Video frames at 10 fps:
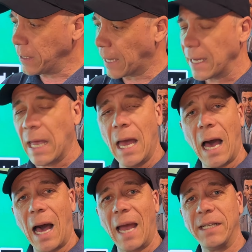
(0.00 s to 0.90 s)
you like.
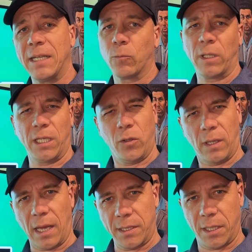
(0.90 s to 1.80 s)
I didn't really
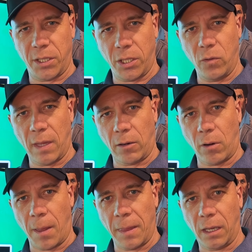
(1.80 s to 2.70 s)
utilize the 2 that are
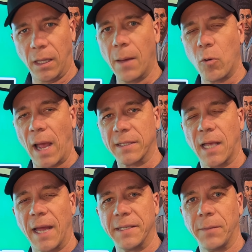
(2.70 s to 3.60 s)
on the club rack
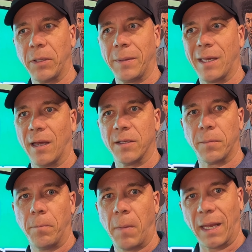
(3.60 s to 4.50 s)
side simply because
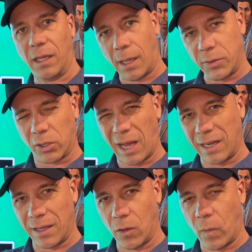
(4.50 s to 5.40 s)
my clubs are kind
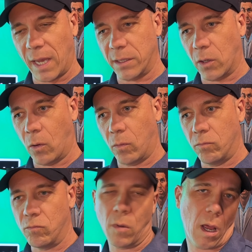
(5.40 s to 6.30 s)
of in the way. So
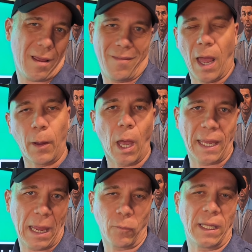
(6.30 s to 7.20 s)
I
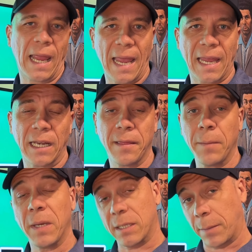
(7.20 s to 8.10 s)
can't really hang
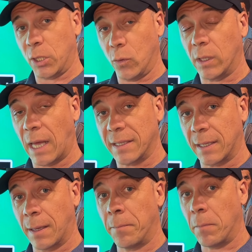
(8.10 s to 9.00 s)
anything because I'm
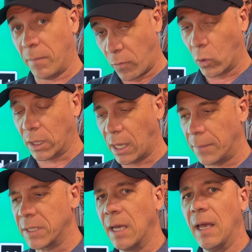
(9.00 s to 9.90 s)
utilizing them for
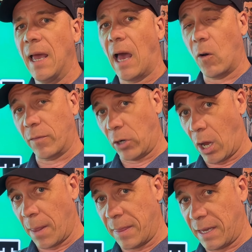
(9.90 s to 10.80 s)
clubs. However,
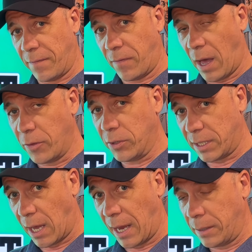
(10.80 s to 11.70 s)
on the other
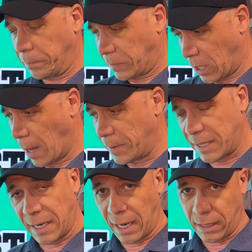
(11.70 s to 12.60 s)
side, the
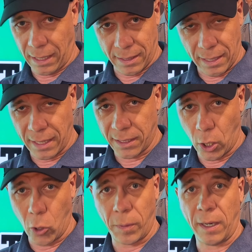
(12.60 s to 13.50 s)
opposite end, it's nice and
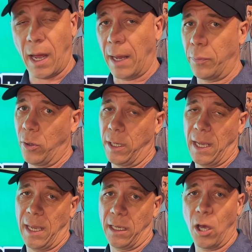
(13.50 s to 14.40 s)
open. I put
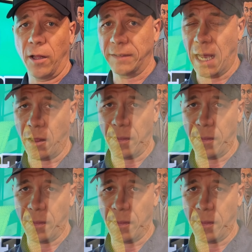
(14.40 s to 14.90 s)
a golf towel